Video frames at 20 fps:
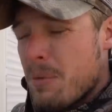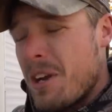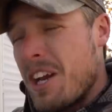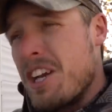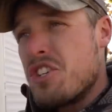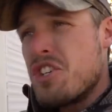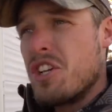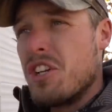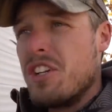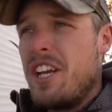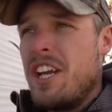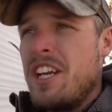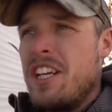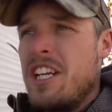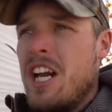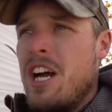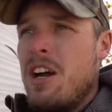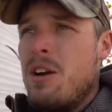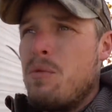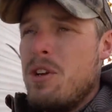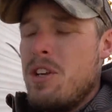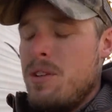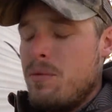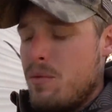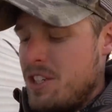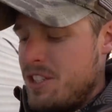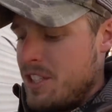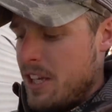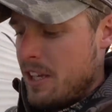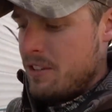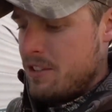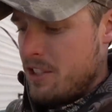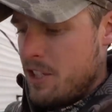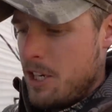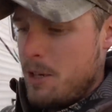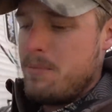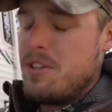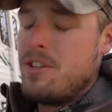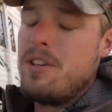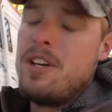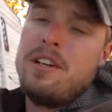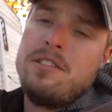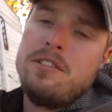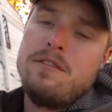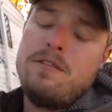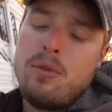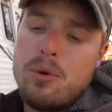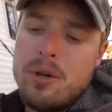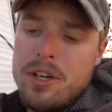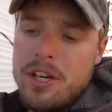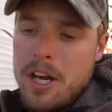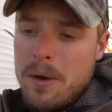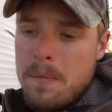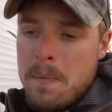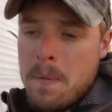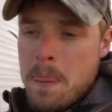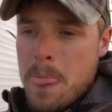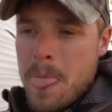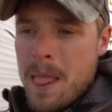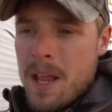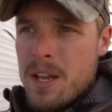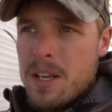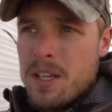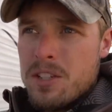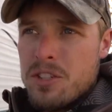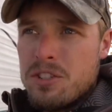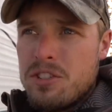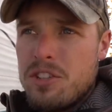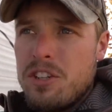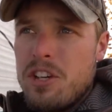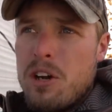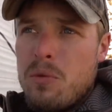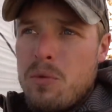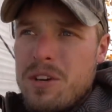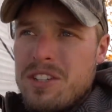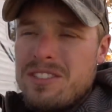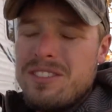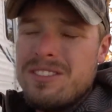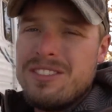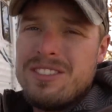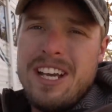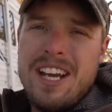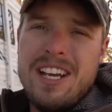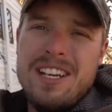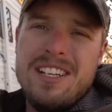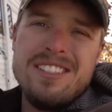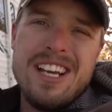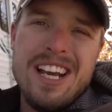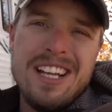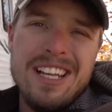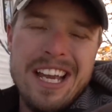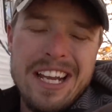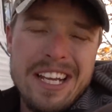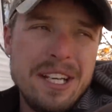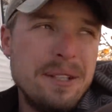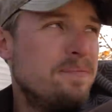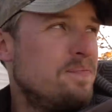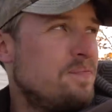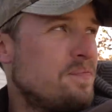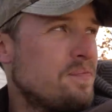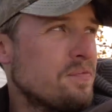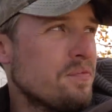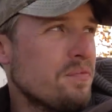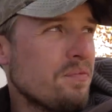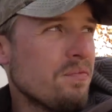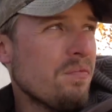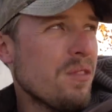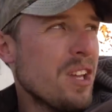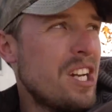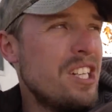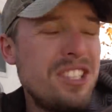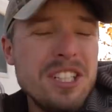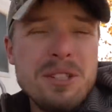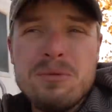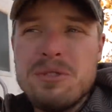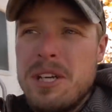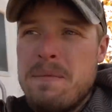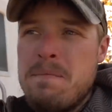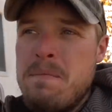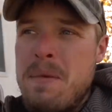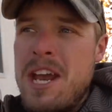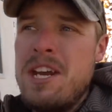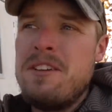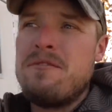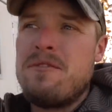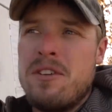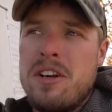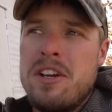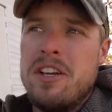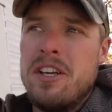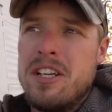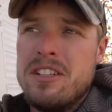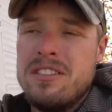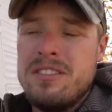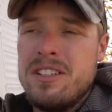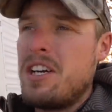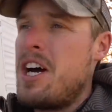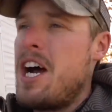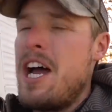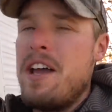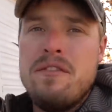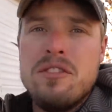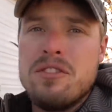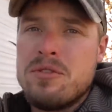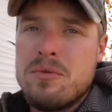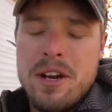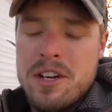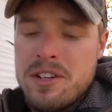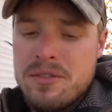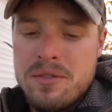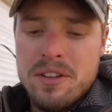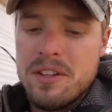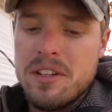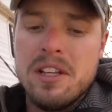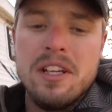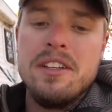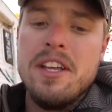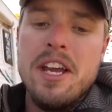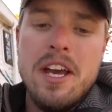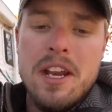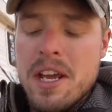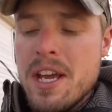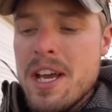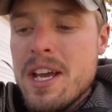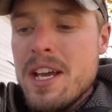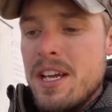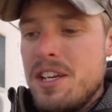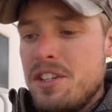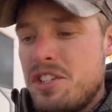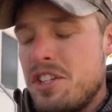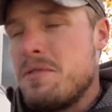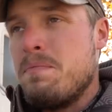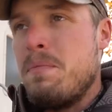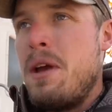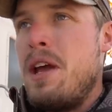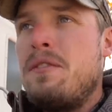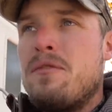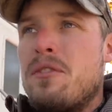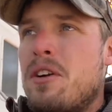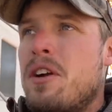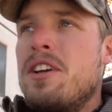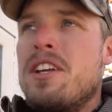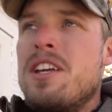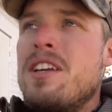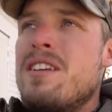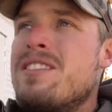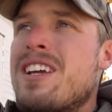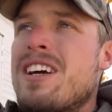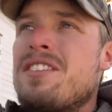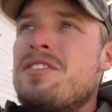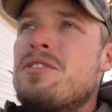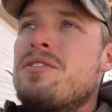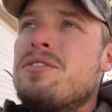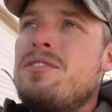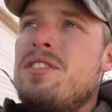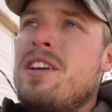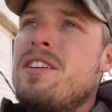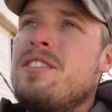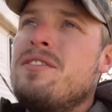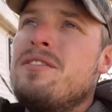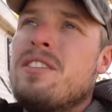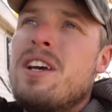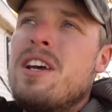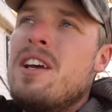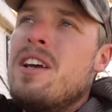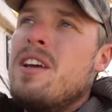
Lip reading: I'm kind of chilling, hanging out, resizing. I'm good out to 40 now. Just so you know, Winston's land, he's got like, this thing was like made for hunting. It's not a high fence ranch or anything like that. It's just made for hunting. He's got deer stands